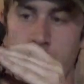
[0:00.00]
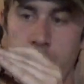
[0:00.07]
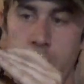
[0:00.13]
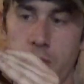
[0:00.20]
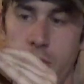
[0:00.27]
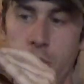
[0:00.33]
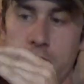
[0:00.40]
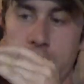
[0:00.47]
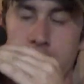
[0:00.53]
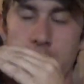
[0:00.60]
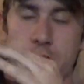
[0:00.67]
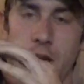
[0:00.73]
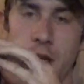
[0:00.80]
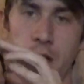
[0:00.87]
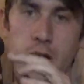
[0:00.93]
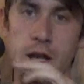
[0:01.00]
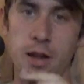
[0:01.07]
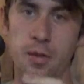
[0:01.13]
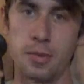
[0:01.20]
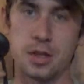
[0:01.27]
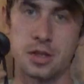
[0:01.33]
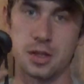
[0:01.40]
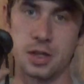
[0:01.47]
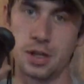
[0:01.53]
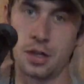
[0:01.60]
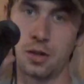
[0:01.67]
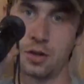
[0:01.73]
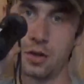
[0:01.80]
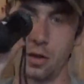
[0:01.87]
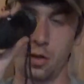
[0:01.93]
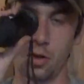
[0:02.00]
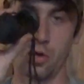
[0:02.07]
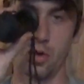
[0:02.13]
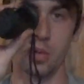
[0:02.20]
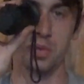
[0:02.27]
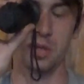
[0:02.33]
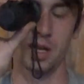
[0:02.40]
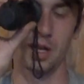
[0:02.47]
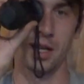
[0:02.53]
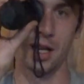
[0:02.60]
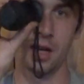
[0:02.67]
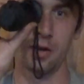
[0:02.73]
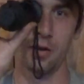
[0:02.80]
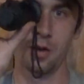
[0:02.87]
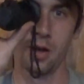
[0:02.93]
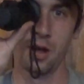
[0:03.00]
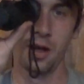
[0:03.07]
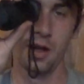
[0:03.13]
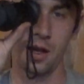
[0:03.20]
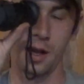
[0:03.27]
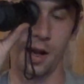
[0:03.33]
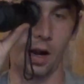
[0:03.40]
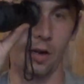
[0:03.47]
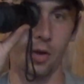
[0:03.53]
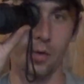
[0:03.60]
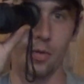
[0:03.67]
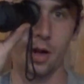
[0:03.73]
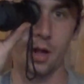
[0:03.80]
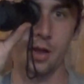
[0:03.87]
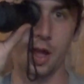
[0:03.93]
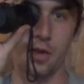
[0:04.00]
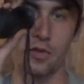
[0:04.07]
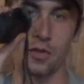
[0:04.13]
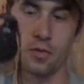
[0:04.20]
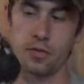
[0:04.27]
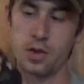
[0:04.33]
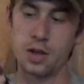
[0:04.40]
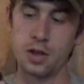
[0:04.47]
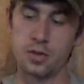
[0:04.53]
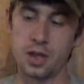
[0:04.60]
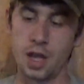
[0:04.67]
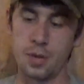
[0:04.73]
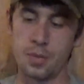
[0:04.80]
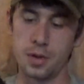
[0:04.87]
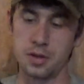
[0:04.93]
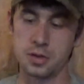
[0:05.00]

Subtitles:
But most of the ones online I've been seeing go upside down, and I don't really want that for videotaping.